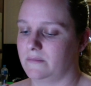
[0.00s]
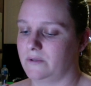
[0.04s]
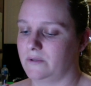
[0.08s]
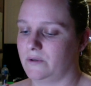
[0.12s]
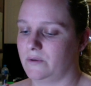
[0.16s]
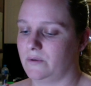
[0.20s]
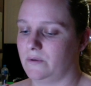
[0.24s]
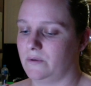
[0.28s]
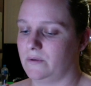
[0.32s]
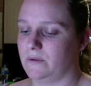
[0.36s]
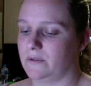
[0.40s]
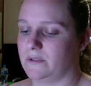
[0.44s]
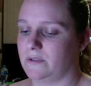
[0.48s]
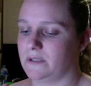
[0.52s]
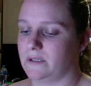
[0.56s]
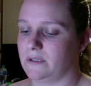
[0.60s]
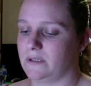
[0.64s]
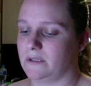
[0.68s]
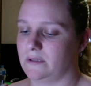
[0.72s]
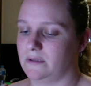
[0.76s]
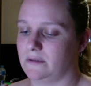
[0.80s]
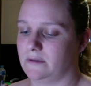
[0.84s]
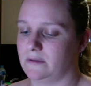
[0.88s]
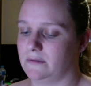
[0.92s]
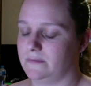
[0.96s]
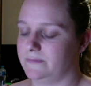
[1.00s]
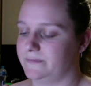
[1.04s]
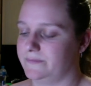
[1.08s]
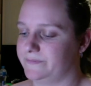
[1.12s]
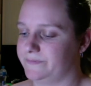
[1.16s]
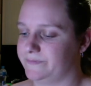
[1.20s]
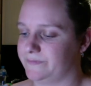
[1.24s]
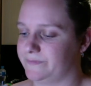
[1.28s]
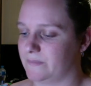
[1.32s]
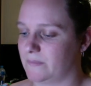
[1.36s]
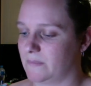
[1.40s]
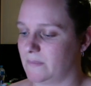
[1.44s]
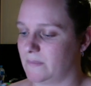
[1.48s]
Cord.
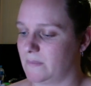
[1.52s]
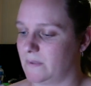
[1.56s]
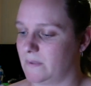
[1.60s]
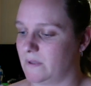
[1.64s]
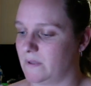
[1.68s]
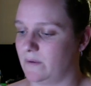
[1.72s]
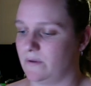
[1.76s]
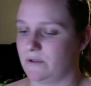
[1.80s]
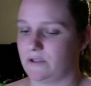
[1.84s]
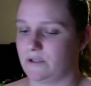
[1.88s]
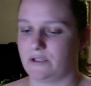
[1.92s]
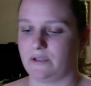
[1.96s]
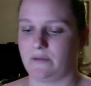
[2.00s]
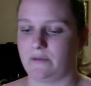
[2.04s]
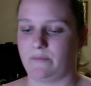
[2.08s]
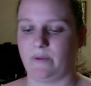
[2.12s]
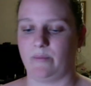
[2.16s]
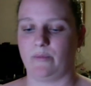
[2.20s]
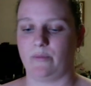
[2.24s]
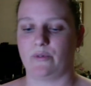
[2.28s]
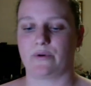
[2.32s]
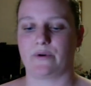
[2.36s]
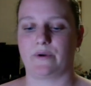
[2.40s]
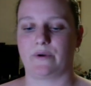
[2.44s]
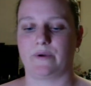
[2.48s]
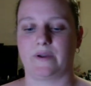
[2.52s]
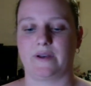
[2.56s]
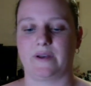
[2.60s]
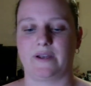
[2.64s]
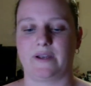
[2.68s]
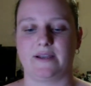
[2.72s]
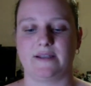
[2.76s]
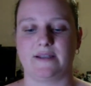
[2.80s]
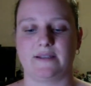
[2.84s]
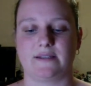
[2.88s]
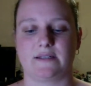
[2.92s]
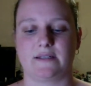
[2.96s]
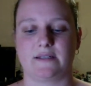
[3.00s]
Should be more
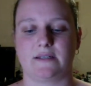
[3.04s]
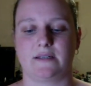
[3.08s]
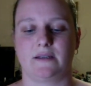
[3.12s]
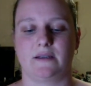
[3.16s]
organized.